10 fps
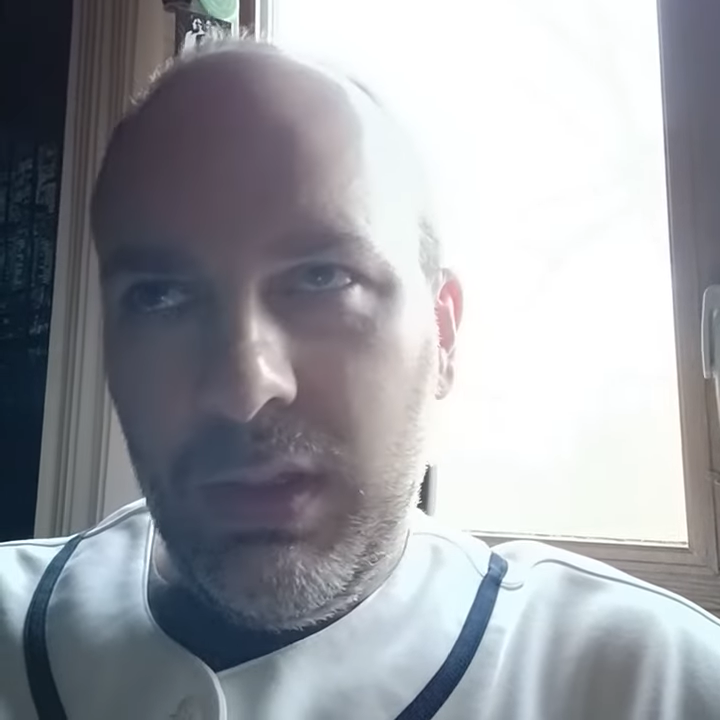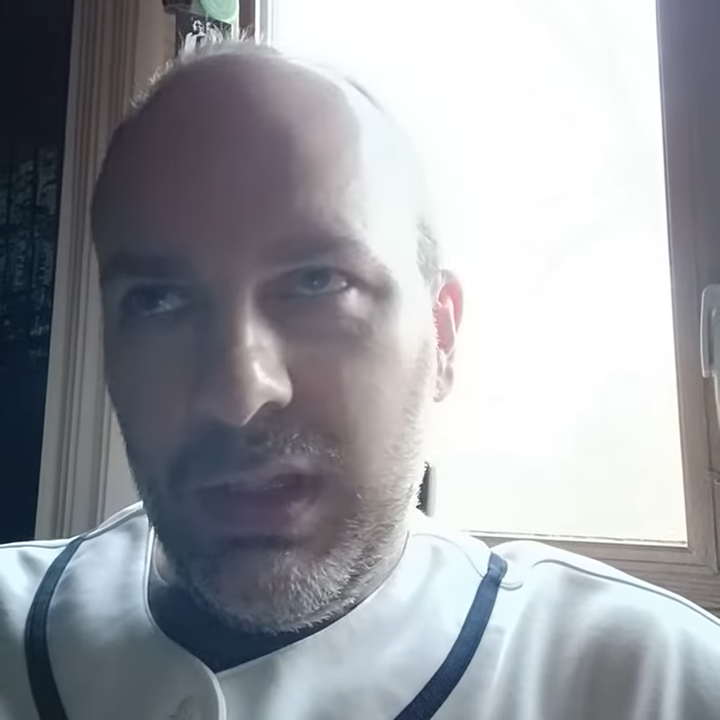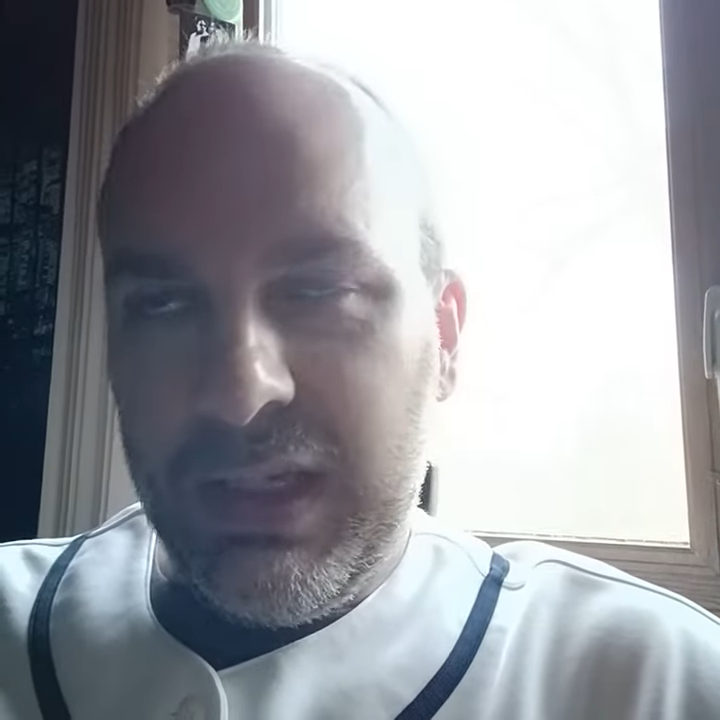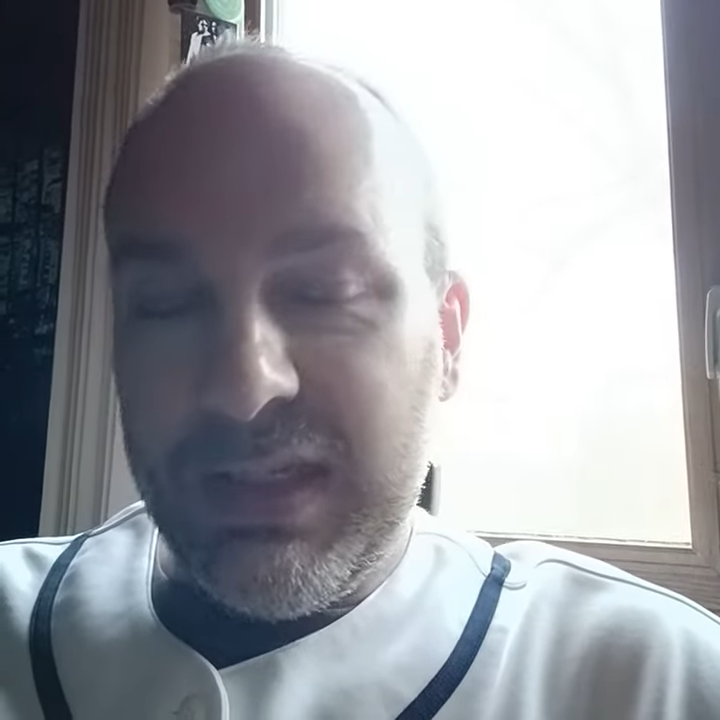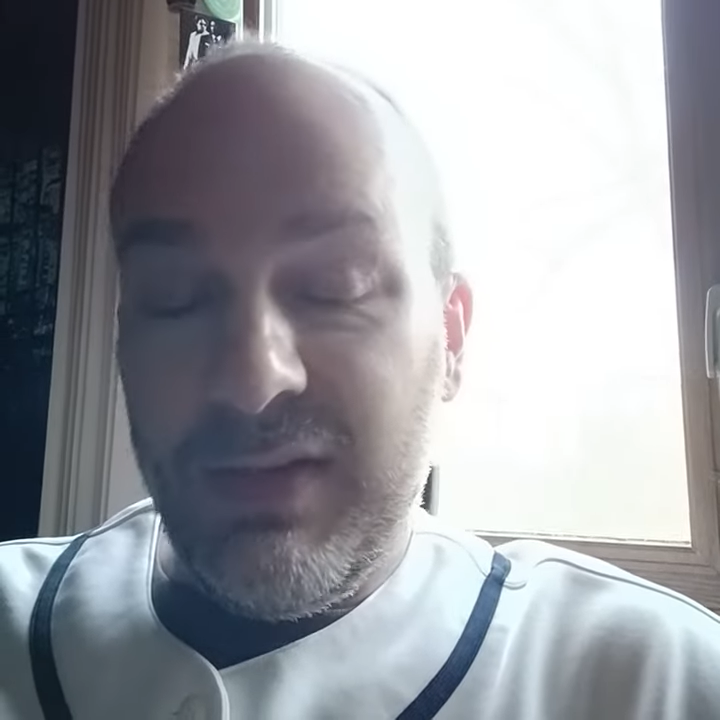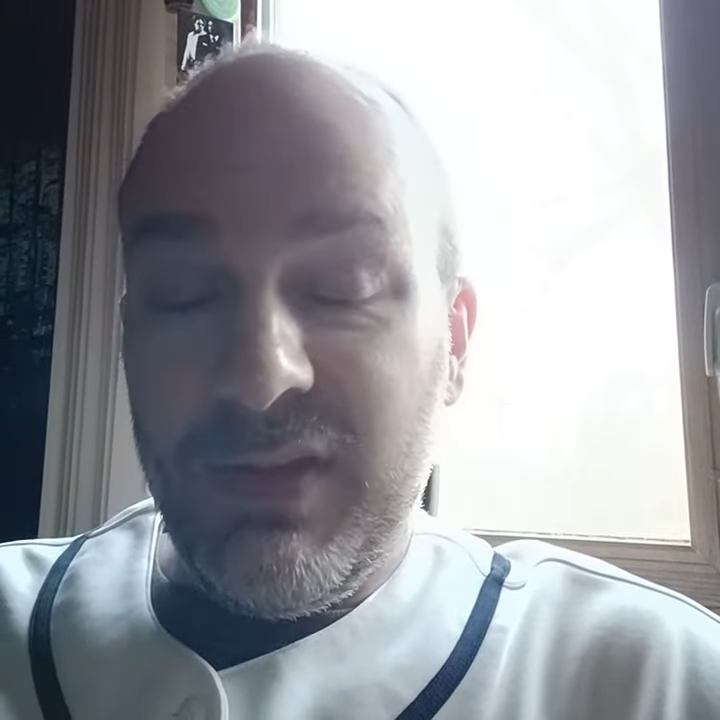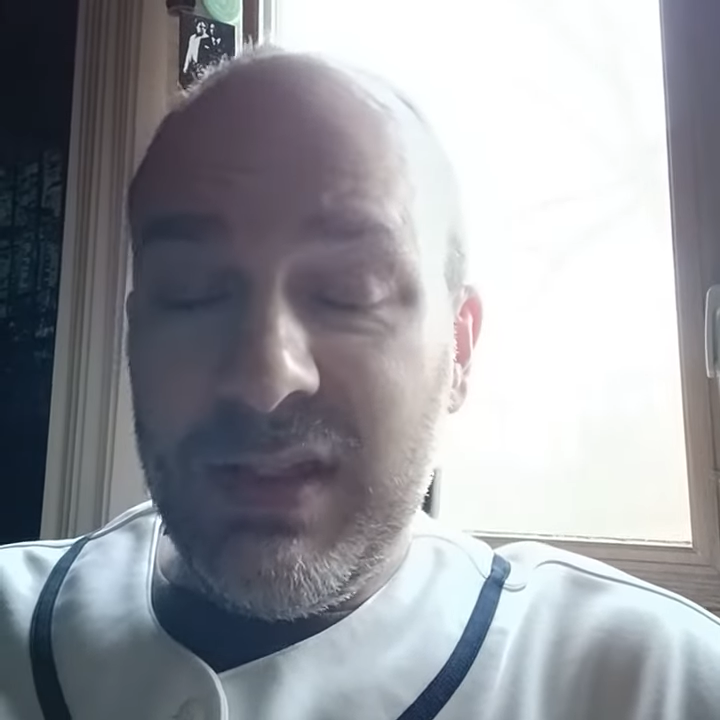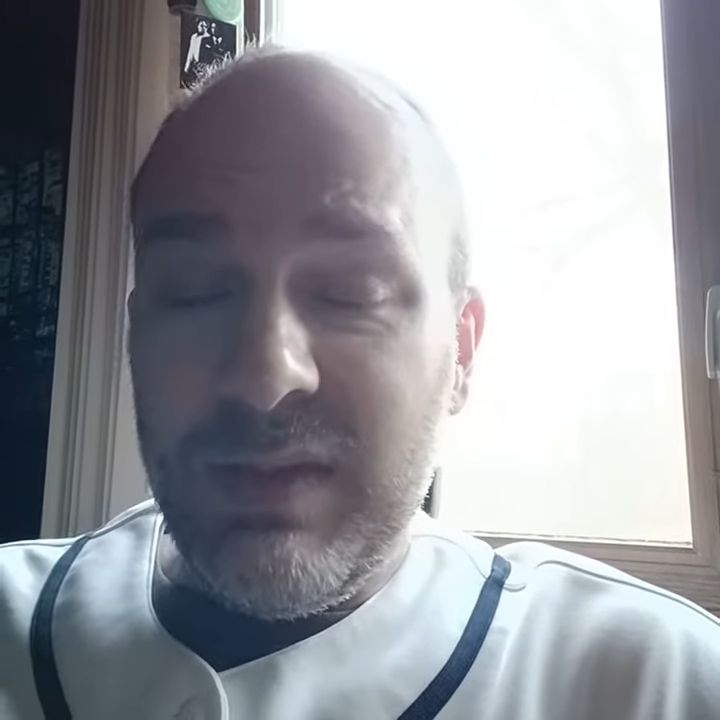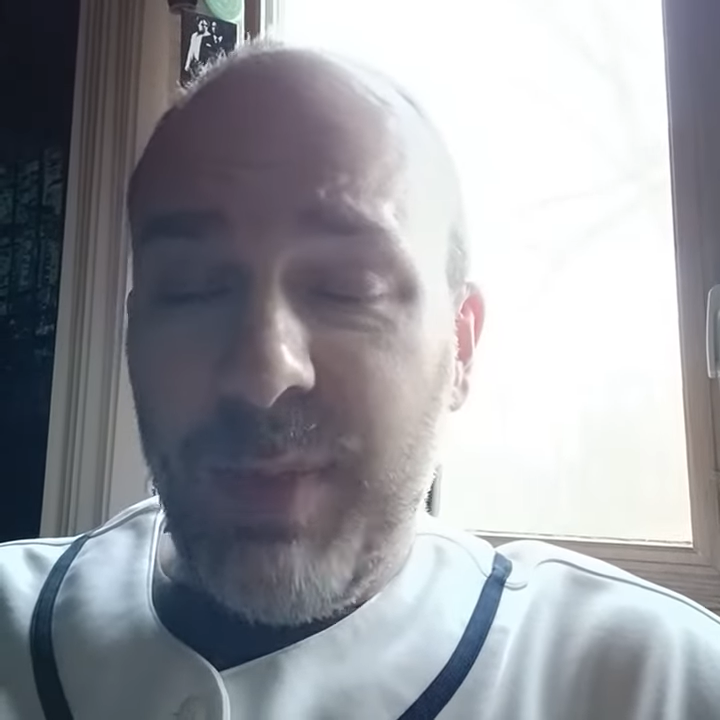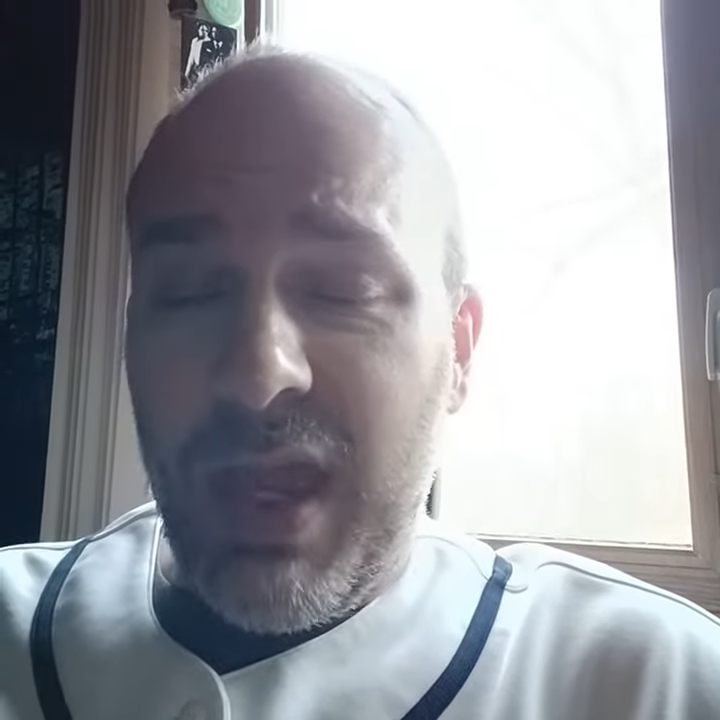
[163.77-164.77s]
like I said if this
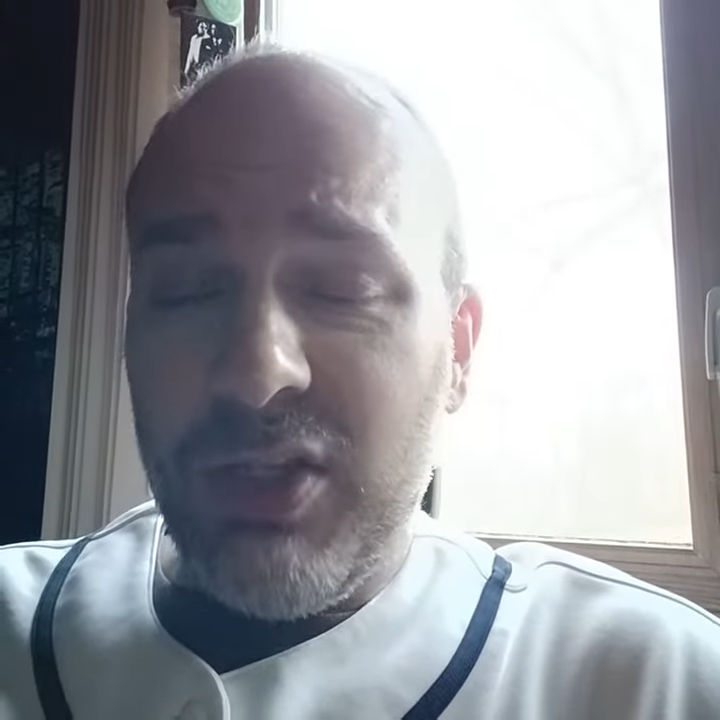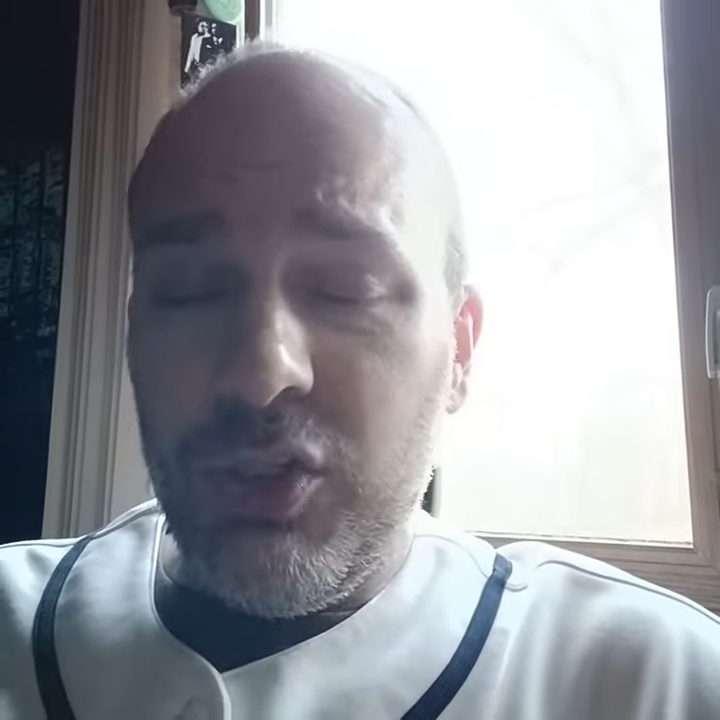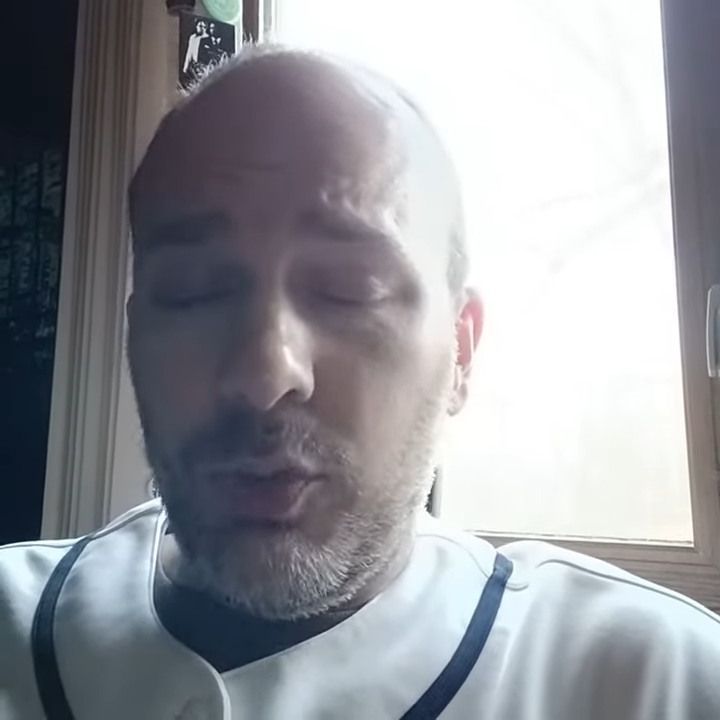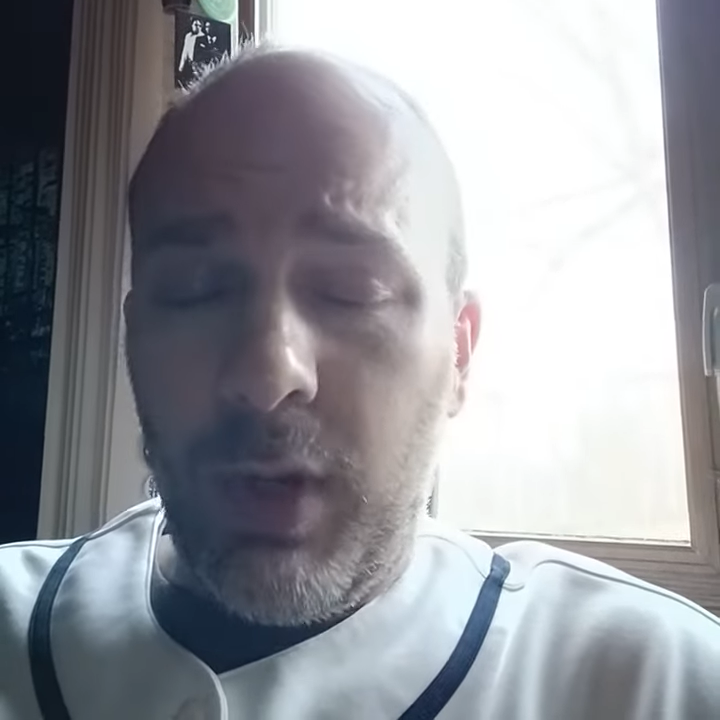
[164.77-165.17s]
is bad Joe